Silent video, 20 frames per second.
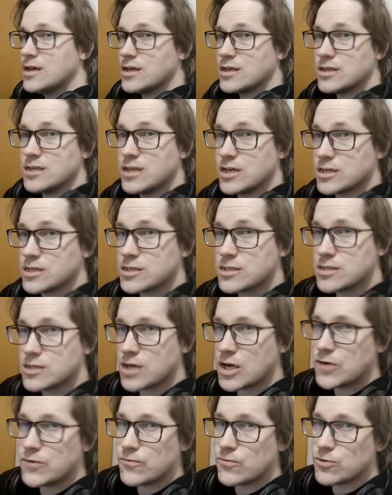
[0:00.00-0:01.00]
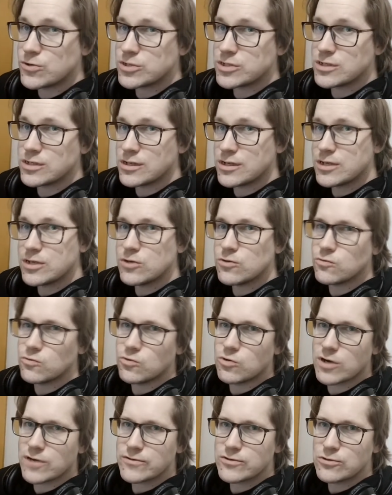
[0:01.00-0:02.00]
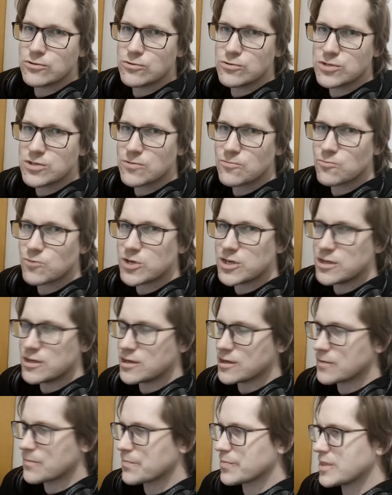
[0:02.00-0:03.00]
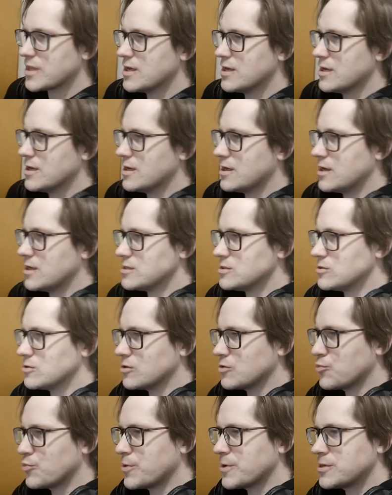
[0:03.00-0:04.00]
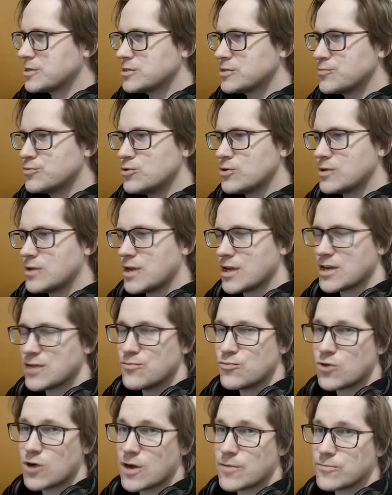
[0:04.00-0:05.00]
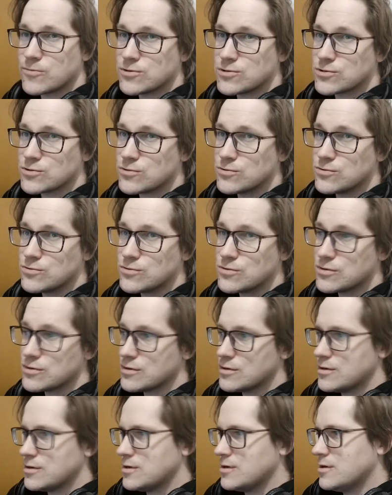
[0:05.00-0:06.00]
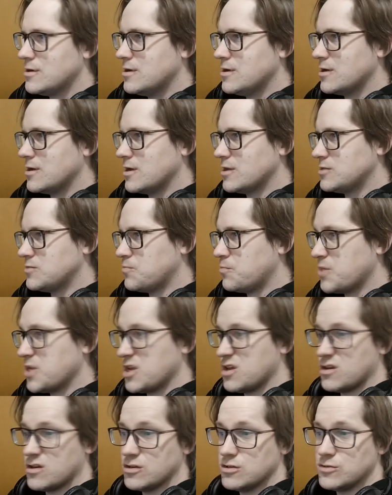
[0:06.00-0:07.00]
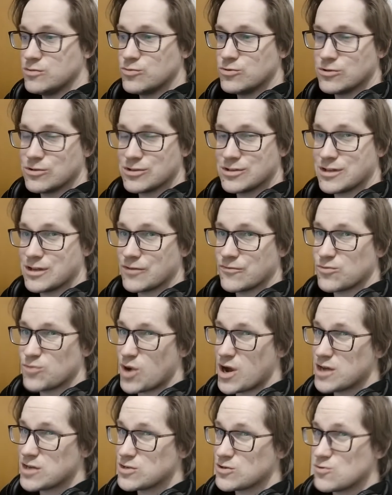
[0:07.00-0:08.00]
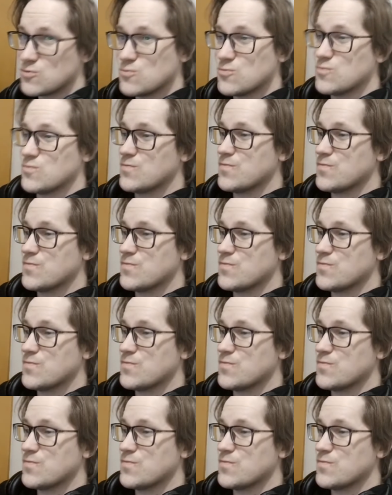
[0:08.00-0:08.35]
Yes, unfortunately you will have to do some reading. It's not a picture book like in primary school, it's big kids books like from high school.